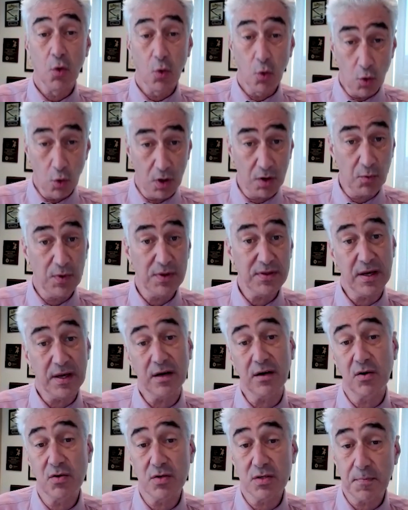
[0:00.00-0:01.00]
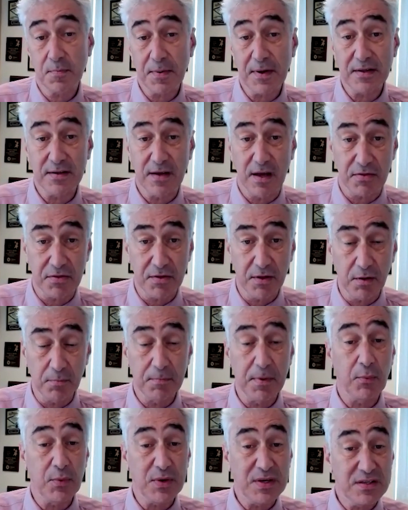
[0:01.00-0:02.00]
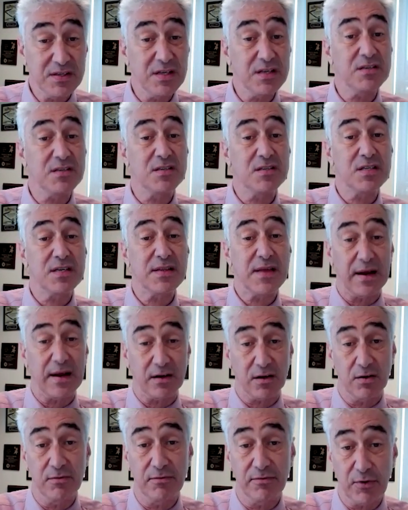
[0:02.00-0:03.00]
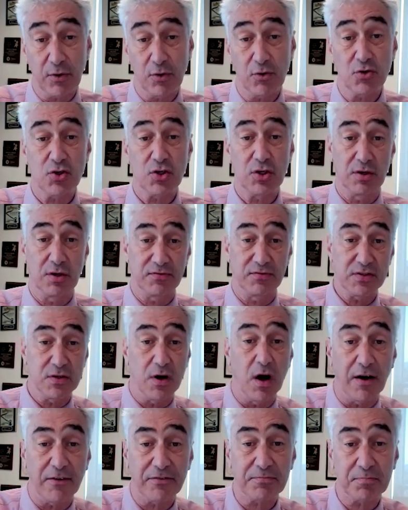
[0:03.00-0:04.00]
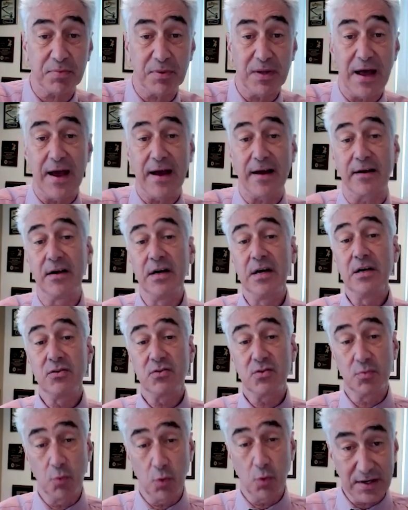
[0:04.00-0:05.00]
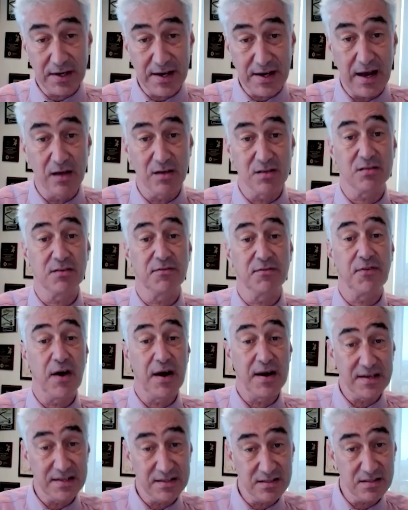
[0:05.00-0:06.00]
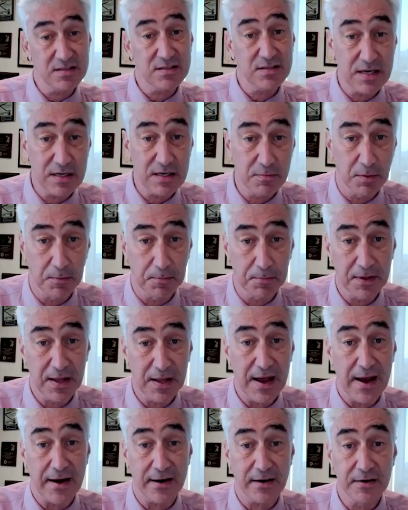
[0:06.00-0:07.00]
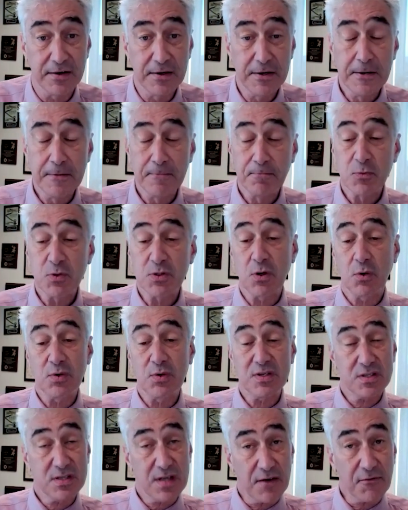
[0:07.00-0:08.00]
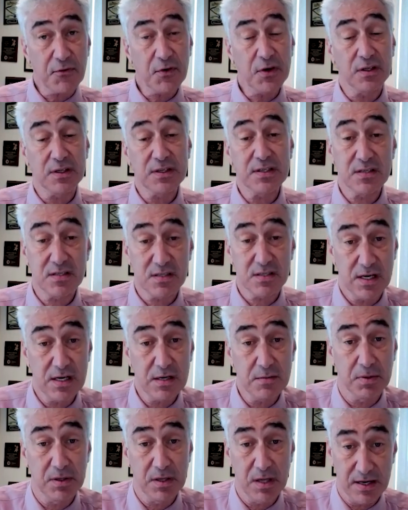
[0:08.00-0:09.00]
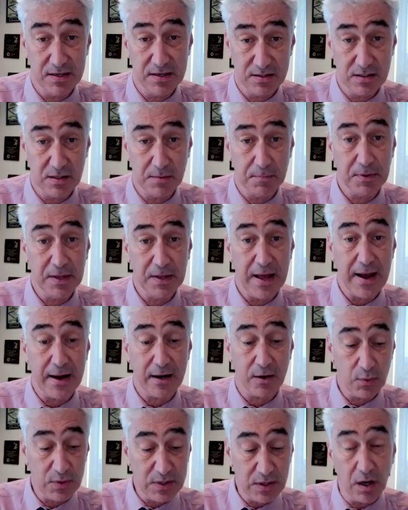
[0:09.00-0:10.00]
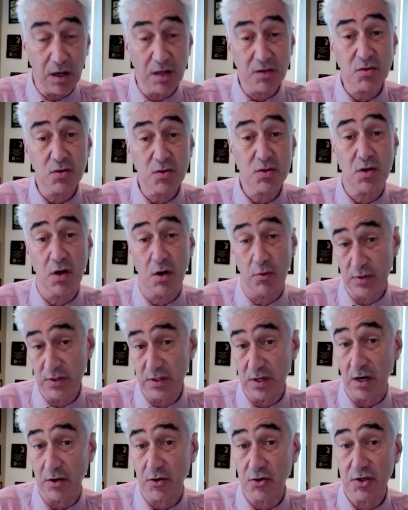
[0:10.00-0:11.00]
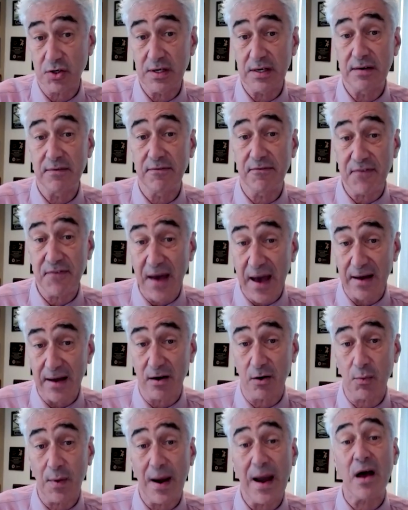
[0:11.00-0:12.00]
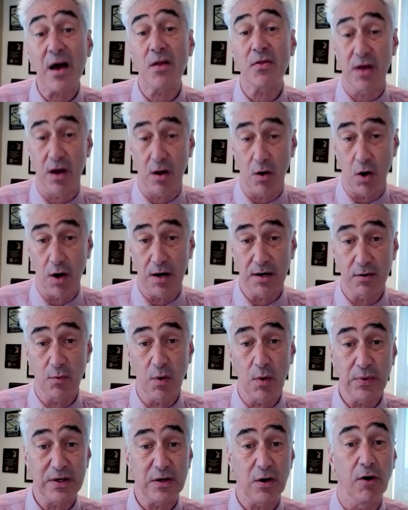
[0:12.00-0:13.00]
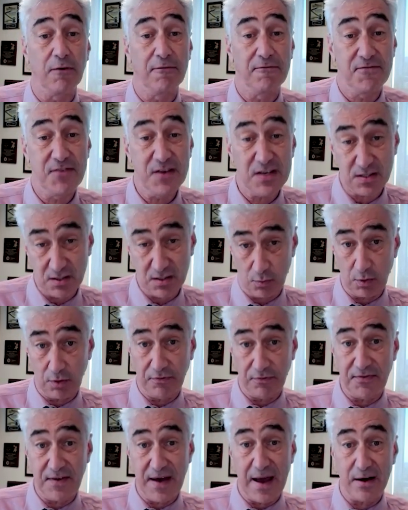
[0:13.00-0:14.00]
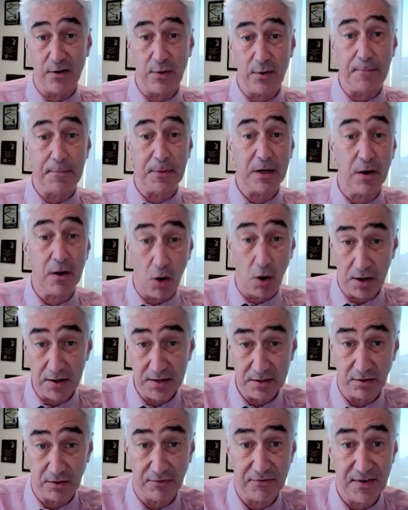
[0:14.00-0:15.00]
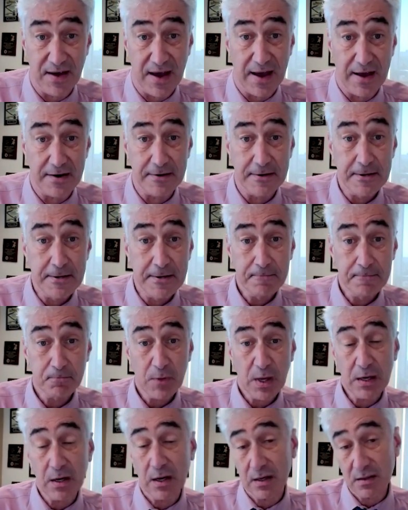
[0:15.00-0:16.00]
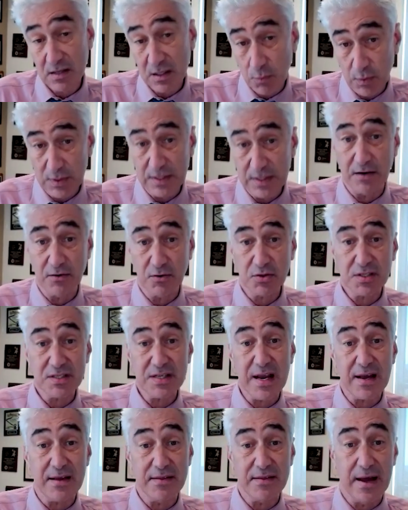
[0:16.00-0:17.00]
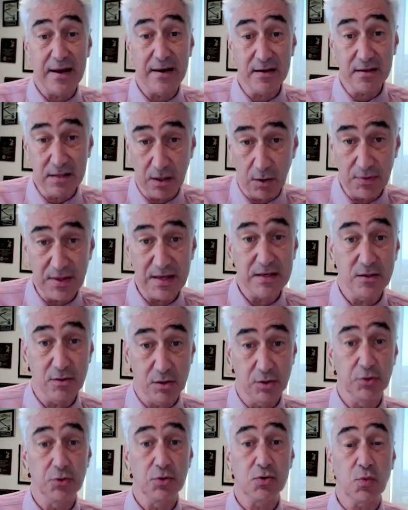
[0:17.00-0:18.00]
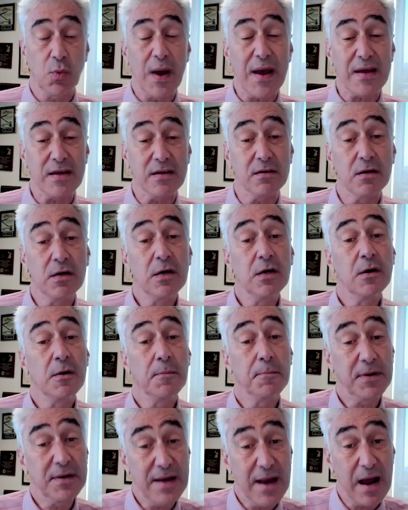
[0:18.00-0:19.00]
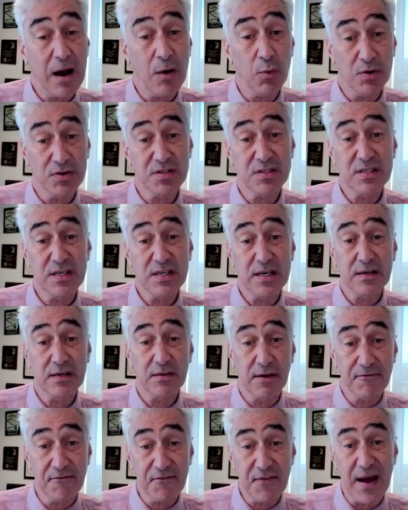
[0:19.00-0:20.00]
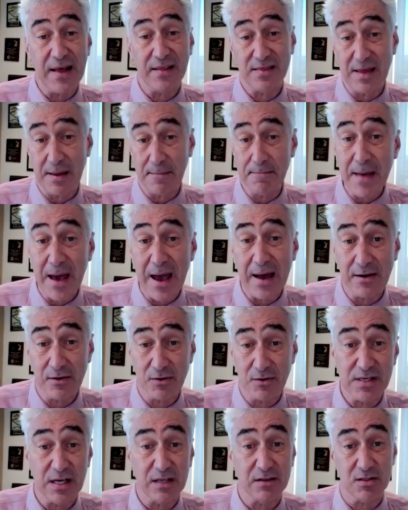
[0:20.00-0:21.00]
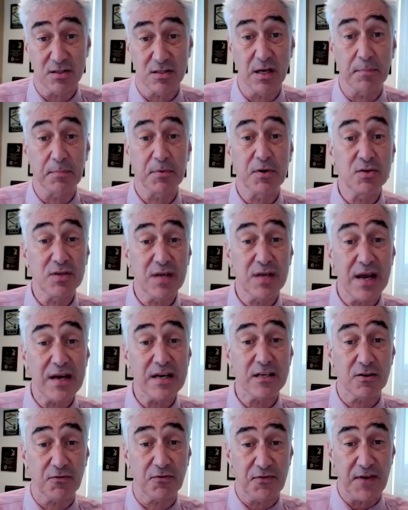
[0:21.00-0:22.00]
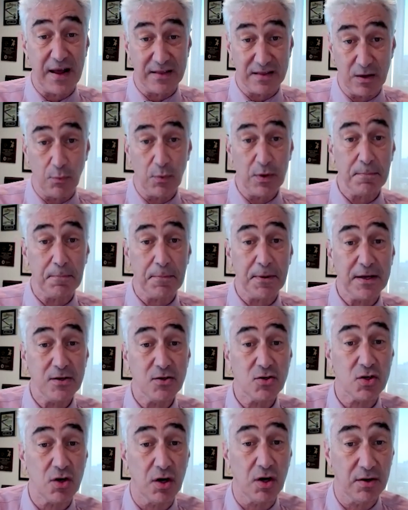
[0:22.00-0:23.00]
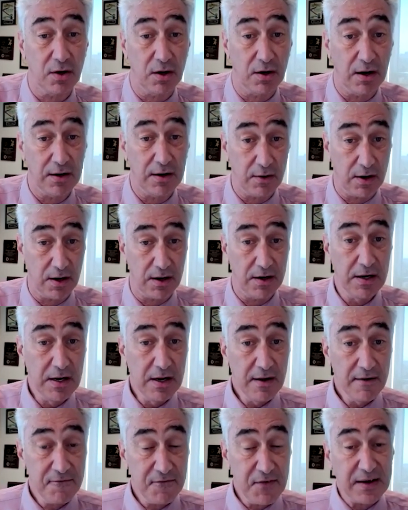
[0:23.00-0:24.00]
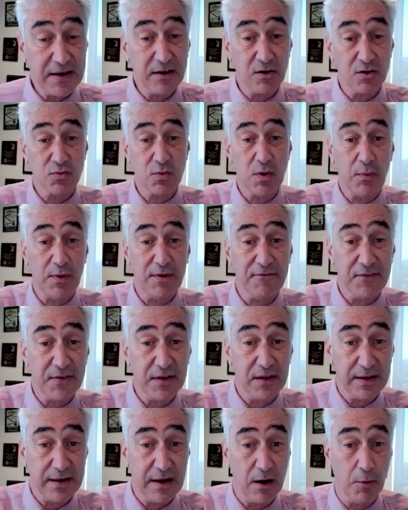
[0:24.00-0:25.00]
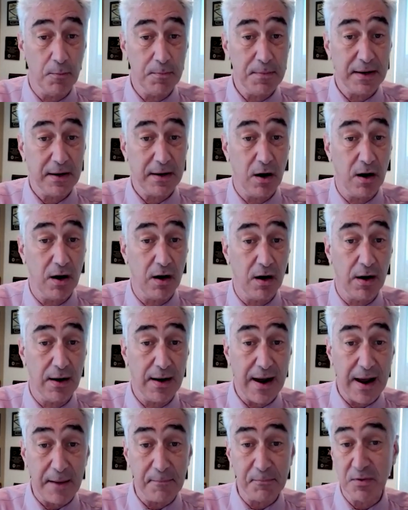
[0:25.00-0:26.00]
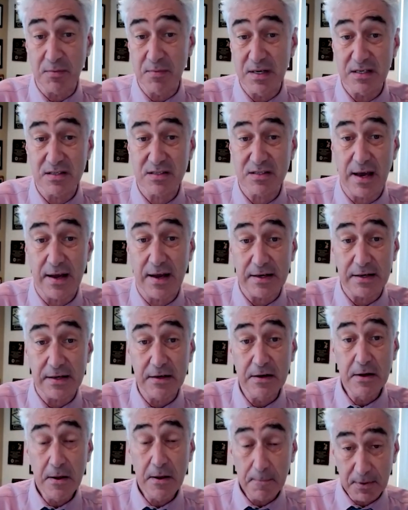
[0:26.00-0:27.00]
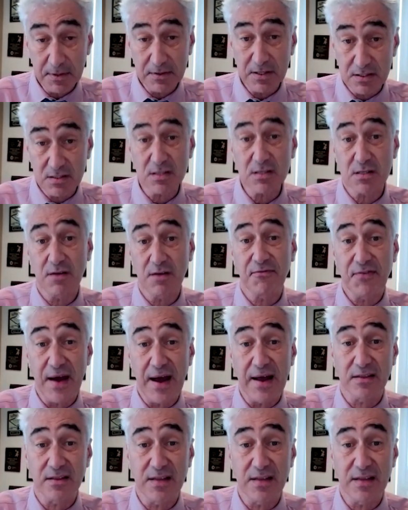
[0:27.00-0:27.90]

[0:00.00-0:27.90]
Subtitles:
or with icosapentaethyl, but we did see that conversion of soft plaque to more calcified and stable plaque. So it's definitely stabilizing the plaque. We also saw a reduction in fat around the heart, or what we call visceral fat or epicardial fat. And I think we understand that, that you lose weight. But now we're seeing the fat that matters, not the subcutaneous fat that we pinch on our fingers when we're feeling how big our abdomen is getting. But this is the fat